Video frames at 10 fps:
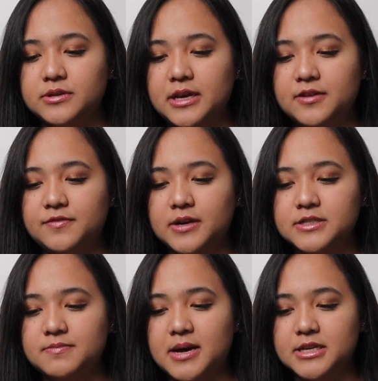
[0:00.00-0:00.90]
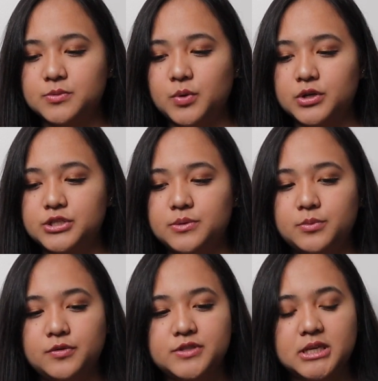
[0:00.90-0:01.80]
yet effective mask works to
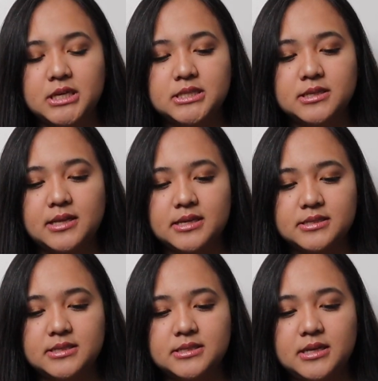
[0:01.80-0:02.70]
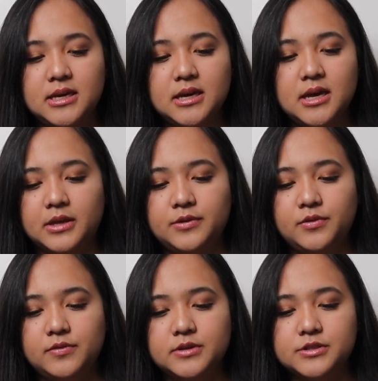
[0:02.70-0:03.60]
improve skin's elasticity and
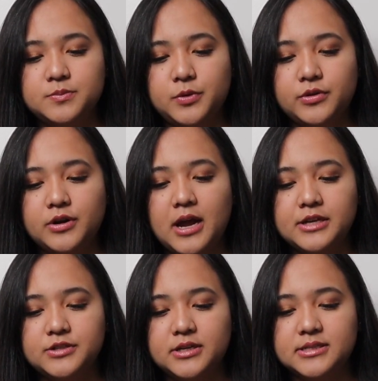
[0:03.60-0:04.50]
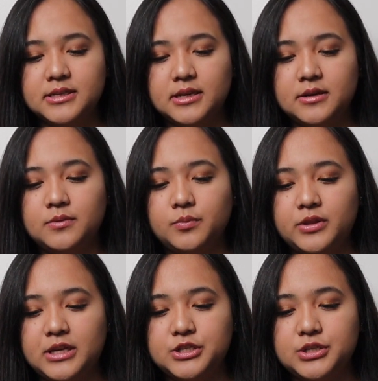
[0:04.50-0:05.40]
reveal smoother, hydrated skin with
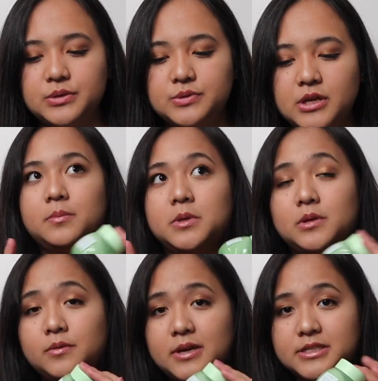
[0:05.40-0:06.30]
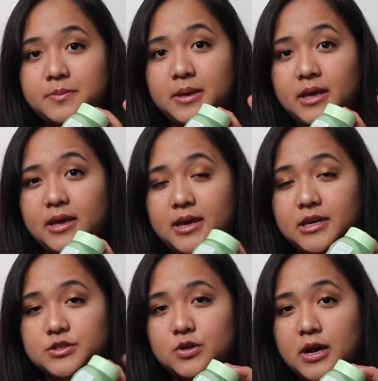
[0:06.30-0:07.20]
each use. From the Glow Recipe, I
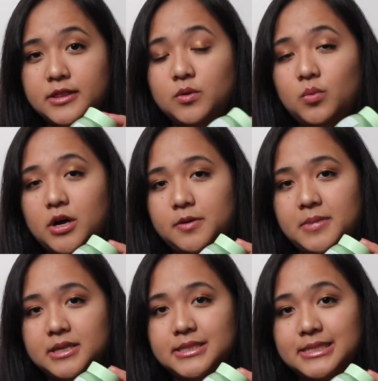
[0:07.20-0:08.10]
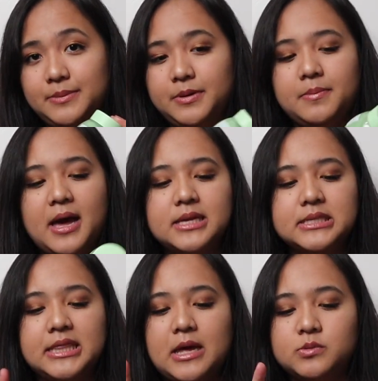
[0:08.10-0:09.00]
tried the watermelon sleeping mask,
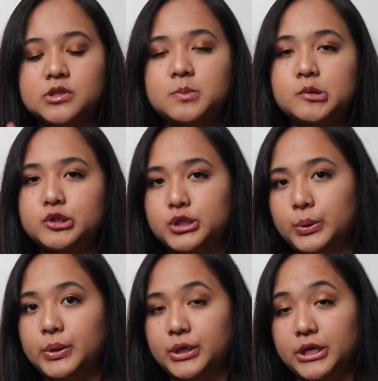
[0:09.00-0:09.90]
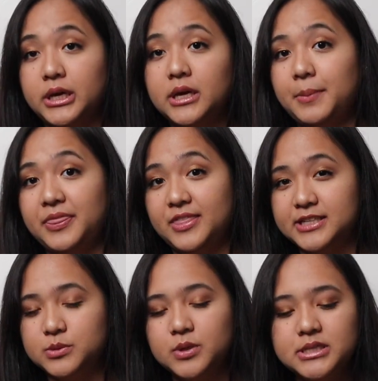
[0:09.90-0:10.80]
and that one smells so good. But
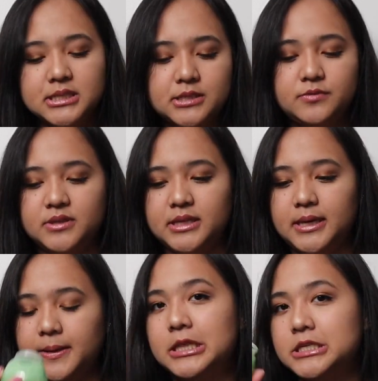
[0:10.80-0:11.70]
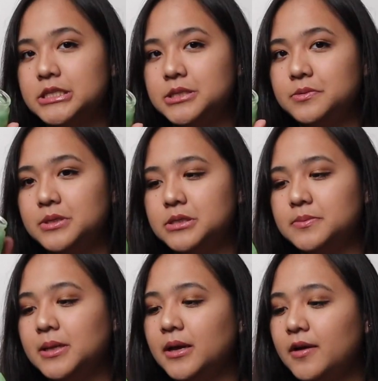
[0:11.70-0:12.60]
this one doesn't really
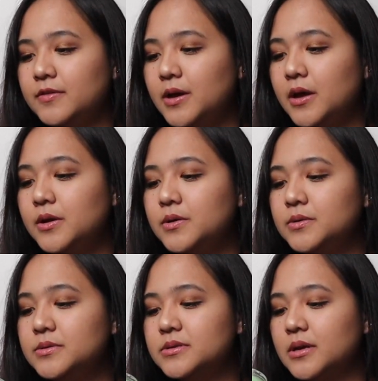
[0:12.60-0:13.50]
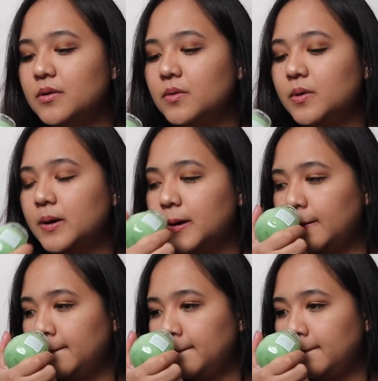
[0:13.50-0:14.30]
smell like avocados or